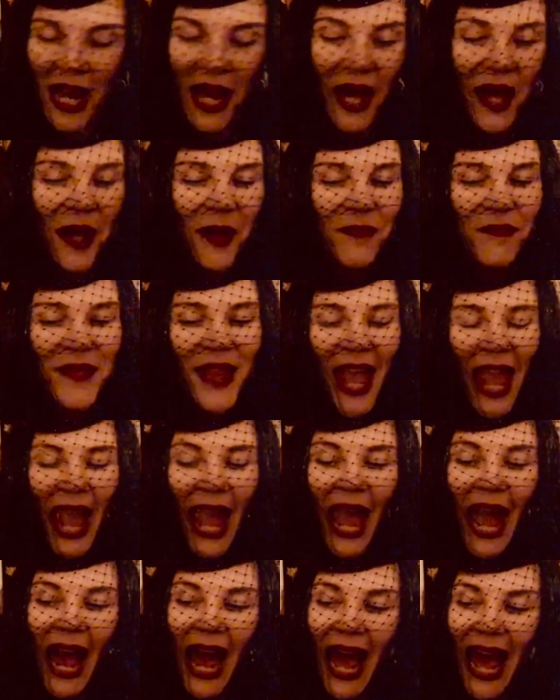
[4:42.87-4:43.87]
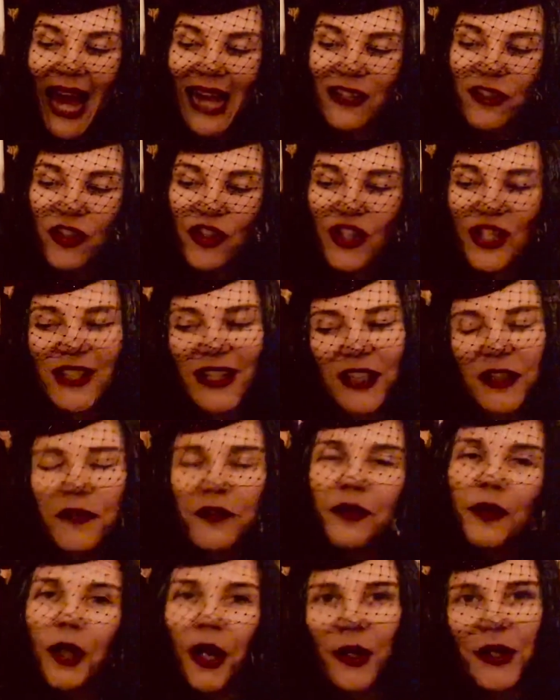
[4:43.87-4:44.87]
Um, and she's kind
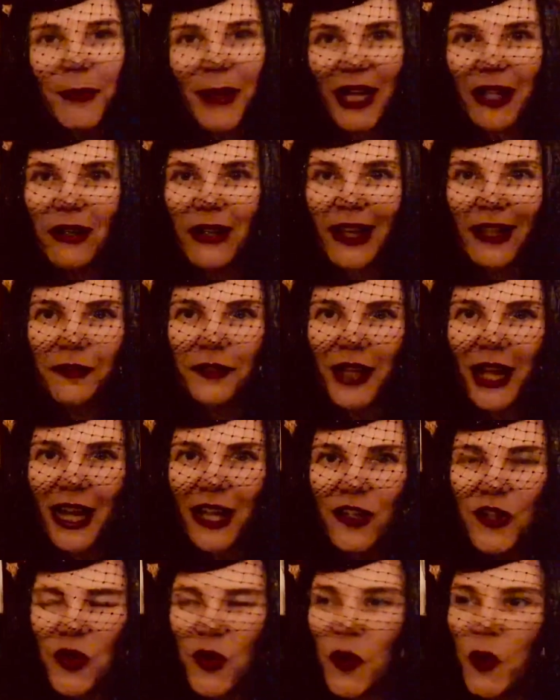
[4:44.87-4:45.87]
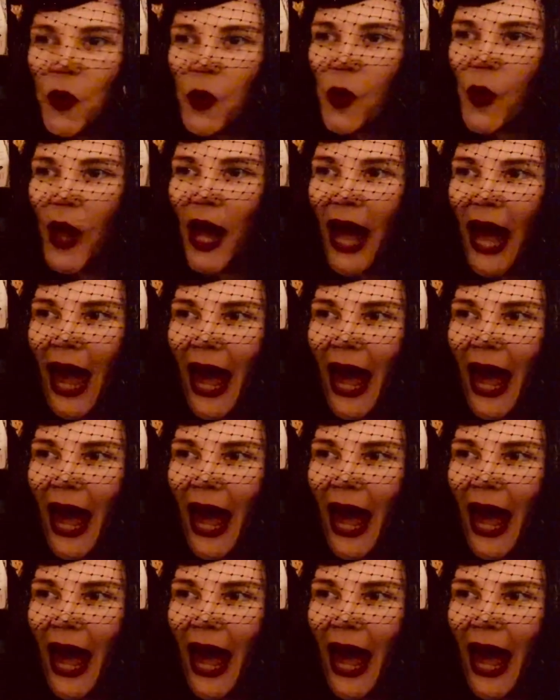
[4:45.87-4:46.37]
of going about her life in high school,